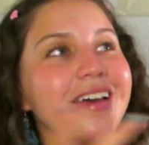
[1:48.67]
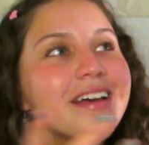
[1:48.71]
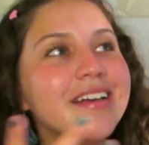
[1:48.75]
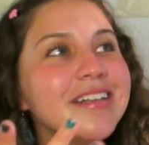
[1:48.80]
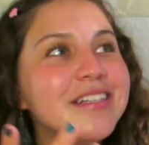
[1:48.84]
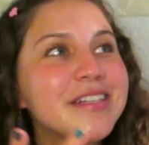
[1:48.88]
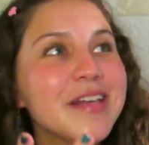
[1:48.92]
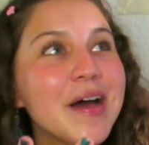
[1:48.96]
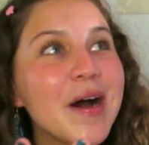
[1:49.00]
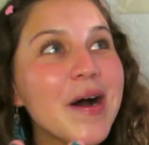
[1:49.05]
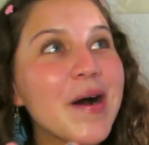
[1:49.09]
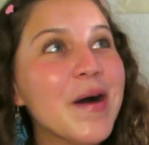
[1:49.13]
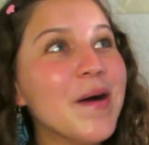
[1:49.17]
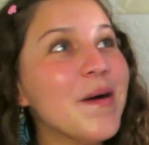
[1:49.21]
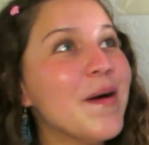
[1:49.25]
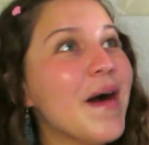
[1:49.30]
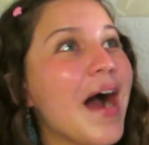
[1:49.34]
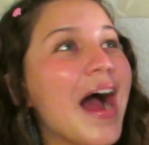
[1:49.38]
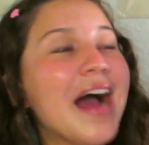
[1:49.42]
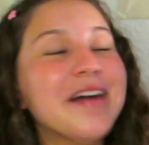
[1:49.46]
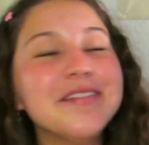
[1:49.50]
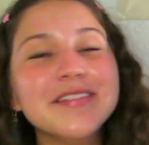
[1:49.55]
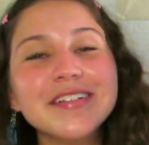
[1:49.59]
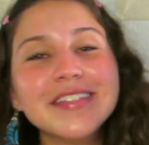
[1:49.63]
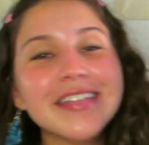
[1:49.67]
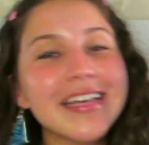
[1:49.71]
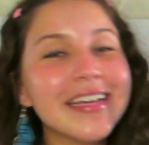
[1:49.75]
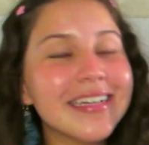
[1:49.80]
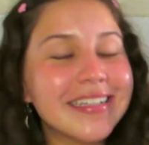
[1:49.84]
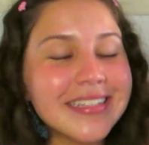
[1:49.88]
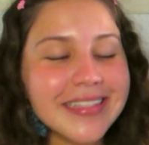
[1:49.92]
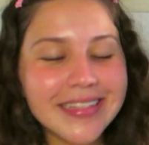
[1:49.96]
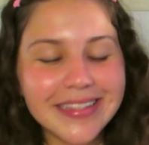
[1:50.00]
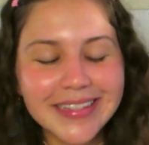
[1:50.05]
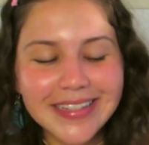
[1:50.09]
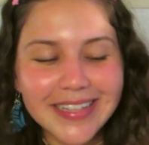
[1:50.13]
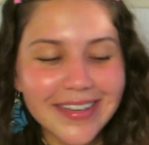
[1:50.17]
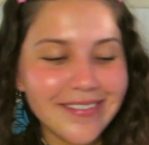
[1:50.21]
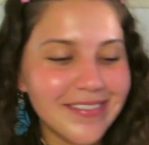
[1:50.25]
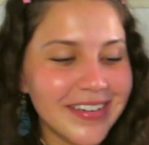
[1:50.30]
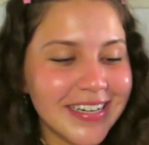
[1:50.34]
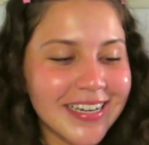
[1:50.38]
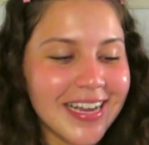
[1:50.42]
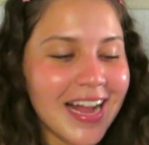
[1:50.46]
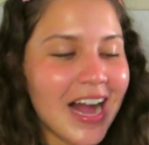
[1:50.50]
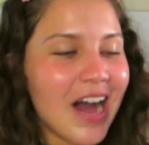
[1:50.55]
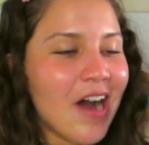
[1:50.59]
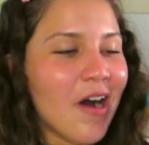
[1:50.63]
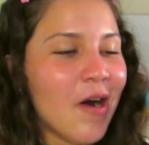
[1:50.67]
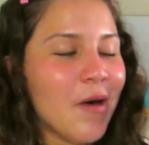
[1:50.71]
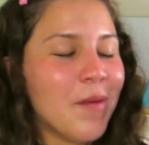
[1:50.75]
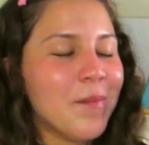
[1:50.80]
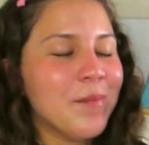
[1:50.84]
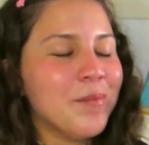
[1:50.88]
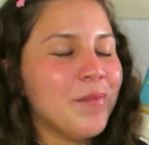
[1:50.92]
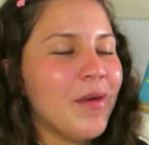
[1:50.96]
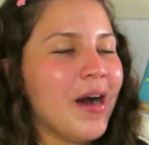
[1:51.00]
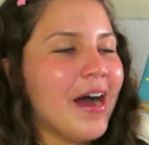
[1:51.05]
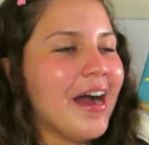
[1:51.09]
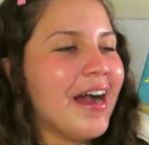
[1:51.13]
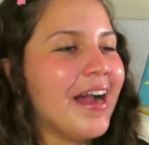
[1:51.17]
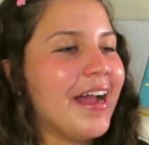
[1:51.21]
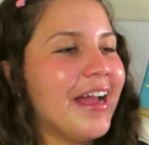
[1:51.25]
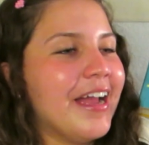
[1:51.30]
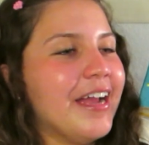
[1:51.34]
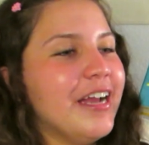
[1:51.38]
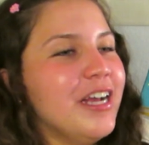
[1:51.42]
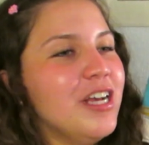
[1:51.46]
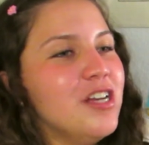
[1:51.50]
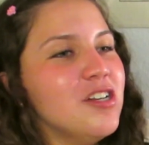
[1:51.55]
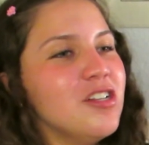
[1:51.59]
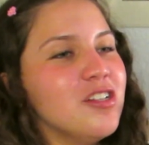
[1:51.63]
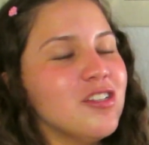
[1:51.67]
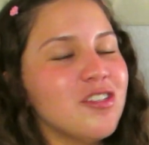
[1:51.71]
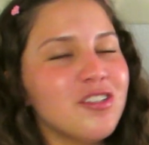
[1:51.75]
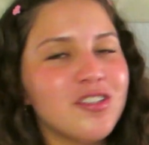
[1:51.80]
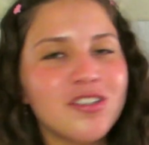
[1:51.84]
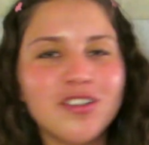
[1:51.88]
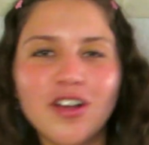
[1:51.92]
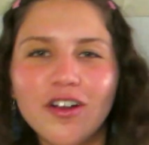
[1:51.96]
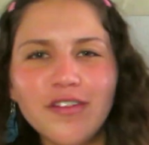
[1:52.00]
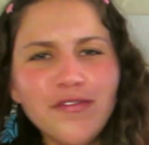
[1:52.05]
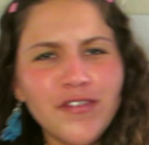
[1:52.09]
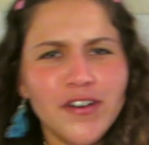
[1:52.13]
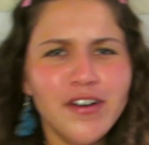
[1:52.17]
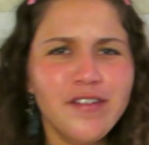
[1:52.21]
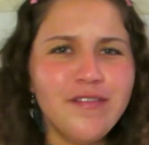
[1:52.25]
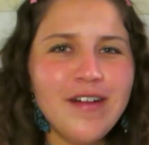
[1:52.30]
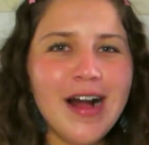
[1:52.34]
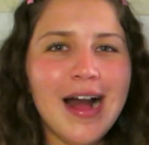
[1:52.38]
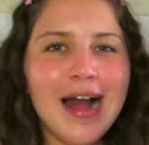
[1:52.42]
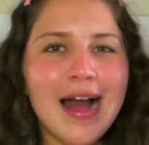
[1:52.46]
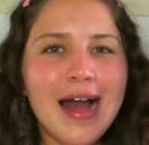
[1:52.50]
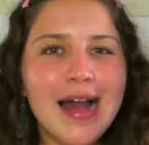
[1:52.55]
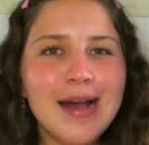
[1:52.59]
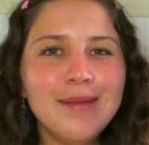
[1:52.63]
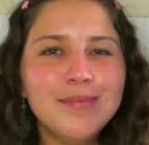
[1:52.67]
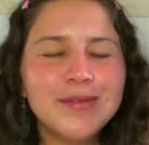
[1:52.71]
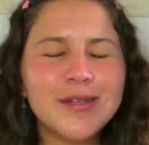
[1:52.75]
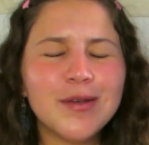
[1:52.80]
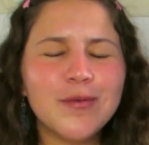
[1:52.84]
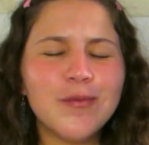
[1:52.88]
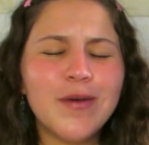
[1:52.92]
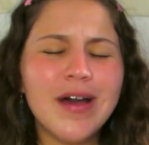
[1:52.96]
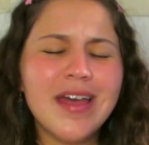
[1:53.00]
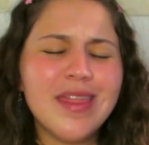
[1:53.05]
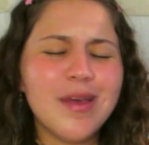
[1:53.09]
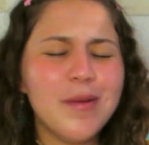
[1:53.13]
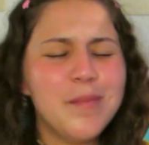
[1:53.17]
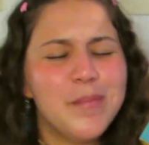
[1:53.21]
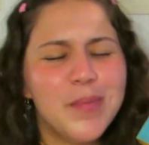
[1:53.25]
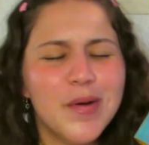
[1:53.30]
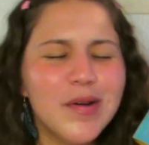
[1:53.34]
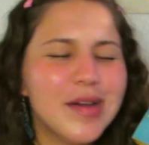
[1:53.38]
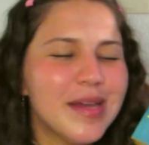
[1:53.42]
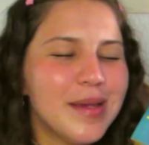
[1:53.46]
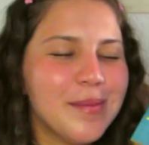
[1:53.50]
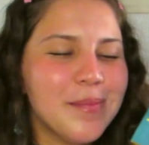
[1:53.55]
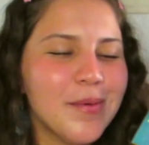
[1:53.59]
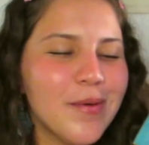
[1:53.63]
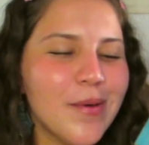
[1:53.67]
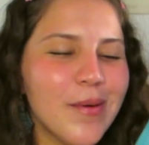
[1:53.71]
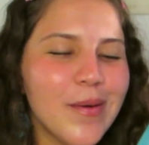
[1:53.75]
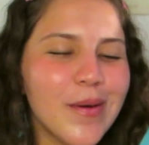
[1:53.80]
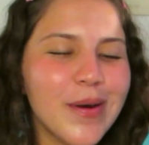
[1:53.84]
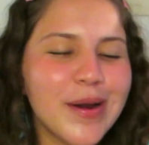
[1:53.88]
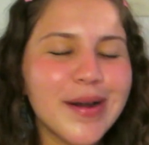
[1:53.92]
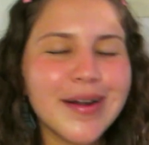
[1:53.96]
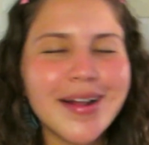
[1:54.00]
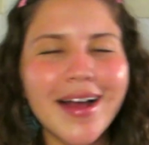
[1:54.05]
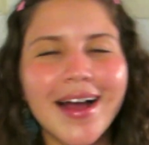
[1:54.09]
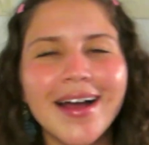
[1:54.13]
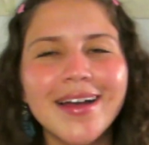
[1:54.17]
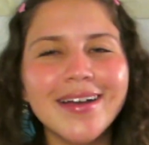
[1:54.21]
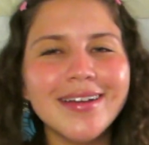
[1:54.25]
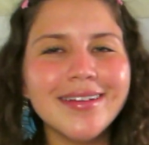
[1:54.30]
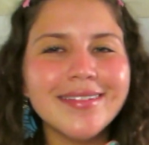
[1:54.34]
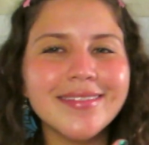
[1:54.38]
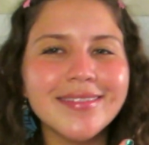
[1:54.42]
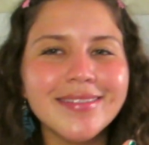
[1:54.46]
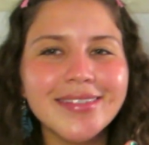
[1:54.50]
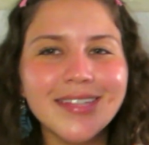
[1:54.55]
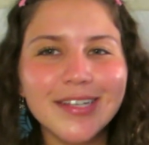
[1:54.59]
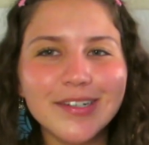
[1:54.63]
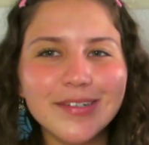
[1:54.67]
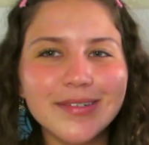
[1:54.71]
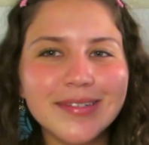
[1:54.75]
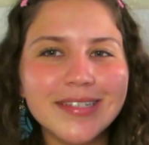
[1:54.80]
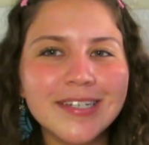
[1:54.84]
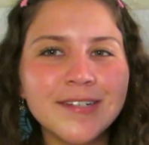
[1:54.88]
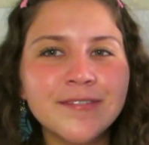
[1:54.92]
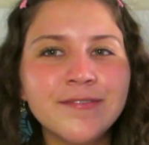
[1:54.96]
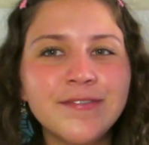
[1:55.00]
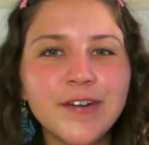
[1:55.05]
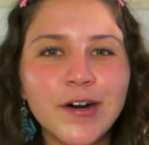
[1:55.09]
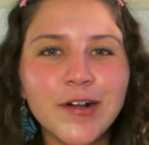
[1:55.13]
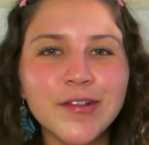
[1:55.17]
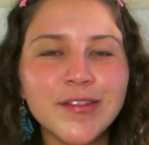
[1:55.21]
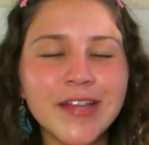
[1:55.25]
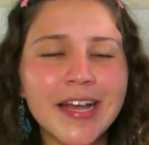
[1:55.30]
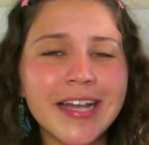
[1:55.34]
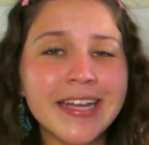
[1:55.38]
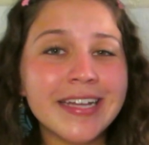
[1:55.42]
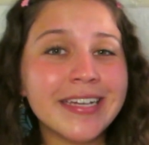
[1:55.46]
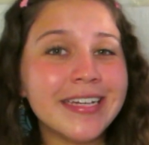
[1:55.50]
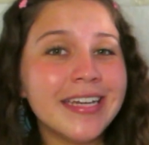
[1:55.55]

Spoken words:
So I was like living out my surfer vibes with a boogie board. I literally felt like